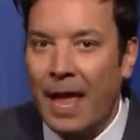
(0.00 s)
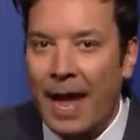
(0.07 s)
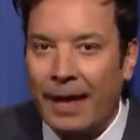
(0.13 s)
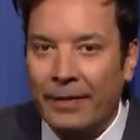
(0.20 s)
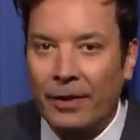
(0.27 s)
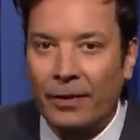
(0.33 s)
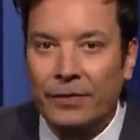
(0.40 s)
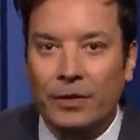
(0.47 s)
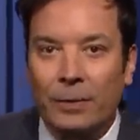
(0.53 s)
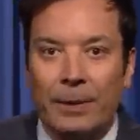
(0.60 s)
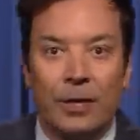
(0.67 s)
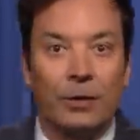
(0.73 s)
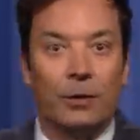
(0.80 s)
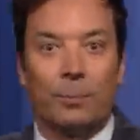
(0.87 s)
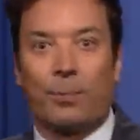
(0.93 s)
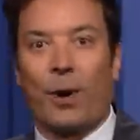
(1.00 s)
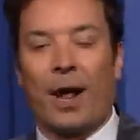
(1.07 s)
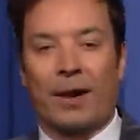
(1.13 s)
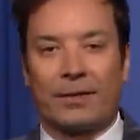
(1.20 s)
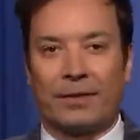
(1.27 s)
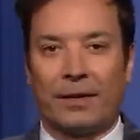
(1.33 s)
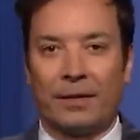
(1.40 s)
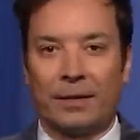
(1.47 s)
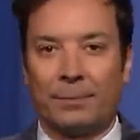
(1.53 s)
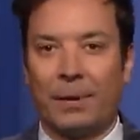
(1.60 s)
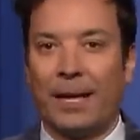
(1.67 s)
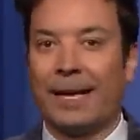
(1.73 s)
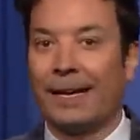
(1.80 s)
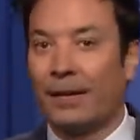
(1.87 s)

and there are so many new products on display,